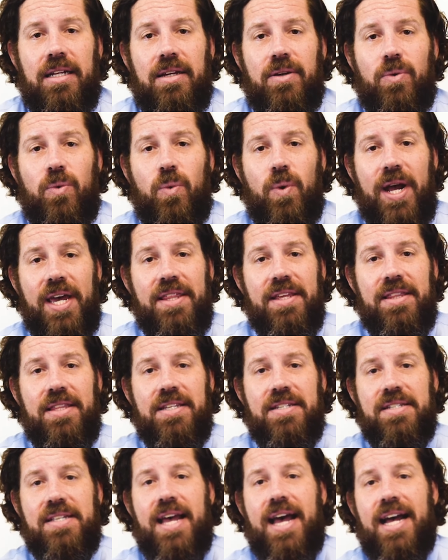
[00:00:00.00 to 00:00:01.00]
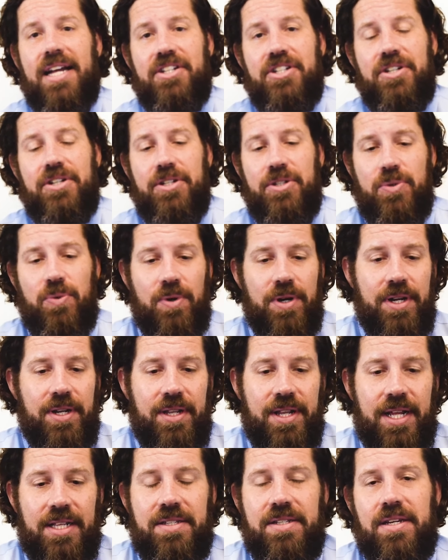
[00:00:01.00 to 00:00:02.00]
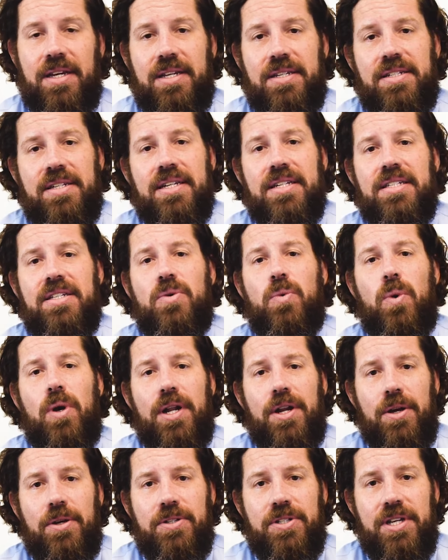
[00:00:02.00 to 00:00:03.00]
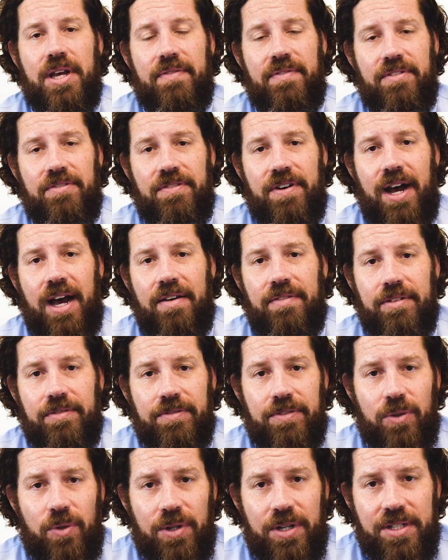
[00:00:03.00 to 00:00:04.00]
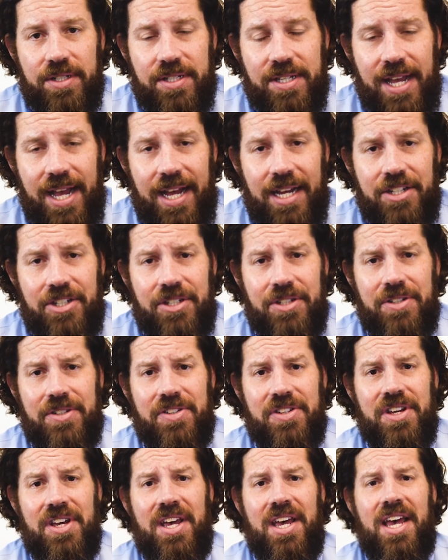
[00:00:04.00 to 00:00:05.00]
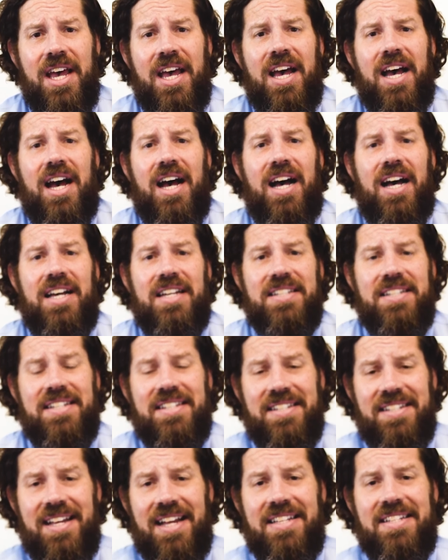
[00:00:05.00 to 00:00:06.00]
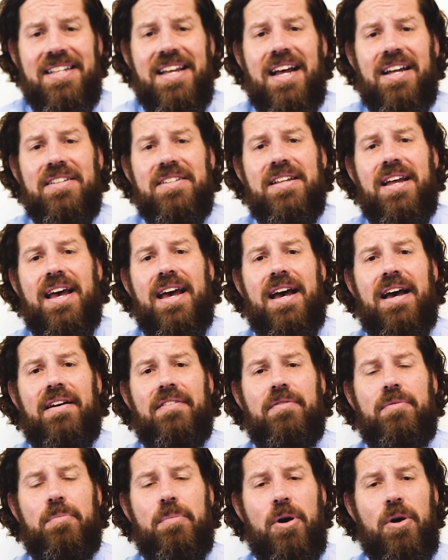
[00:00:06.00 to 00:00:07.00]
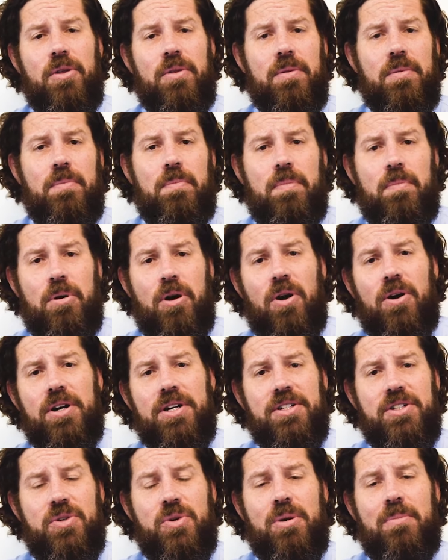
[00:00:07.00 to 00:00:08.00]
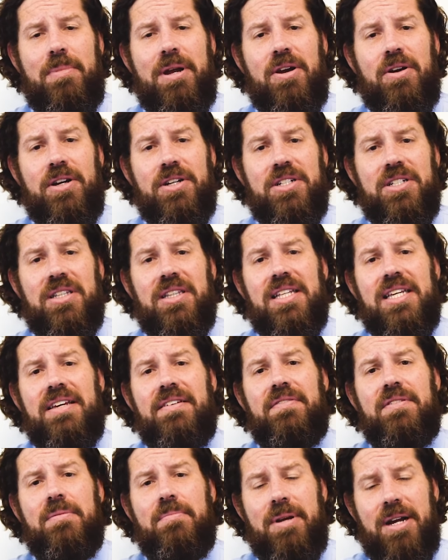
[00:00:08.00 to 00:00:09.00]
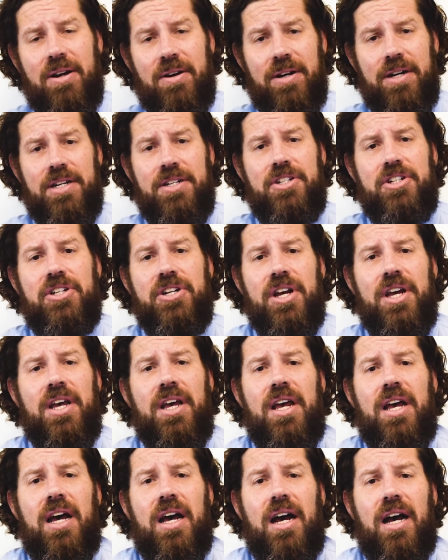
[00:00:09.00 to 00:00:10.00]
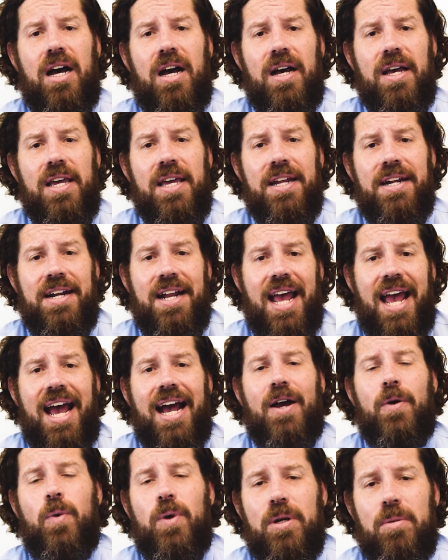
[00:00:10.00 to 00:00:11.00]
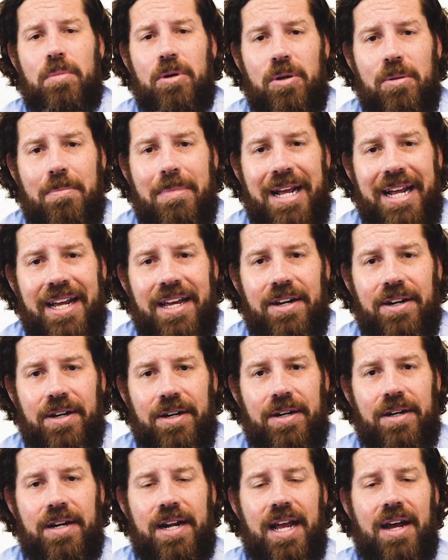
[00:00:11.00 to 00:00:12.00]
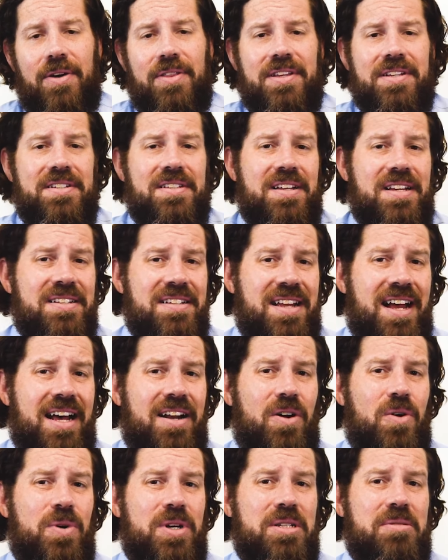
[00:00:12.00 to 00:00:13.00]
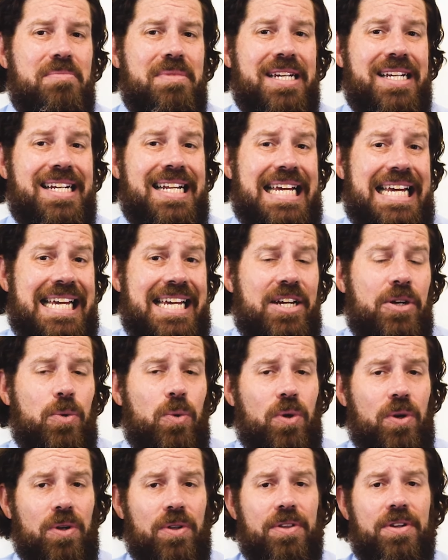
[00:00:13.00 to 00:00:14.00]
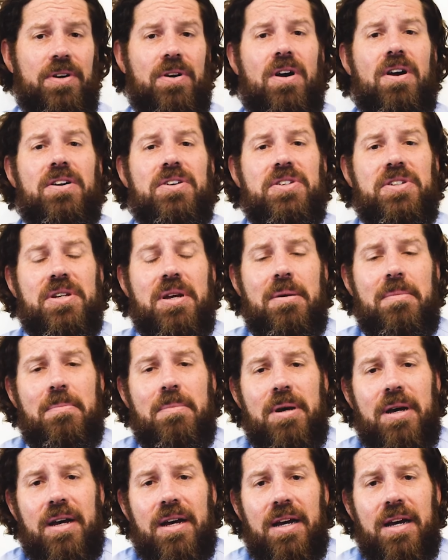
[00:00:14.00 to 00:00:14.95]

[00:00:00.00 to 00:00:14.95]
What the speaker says: way that the statute is written, that's 61075 of Florida statutes, is it sets out to have both parties to a marriage leave the marriage in an equitable manner. Now, this does not always mean equal. There are some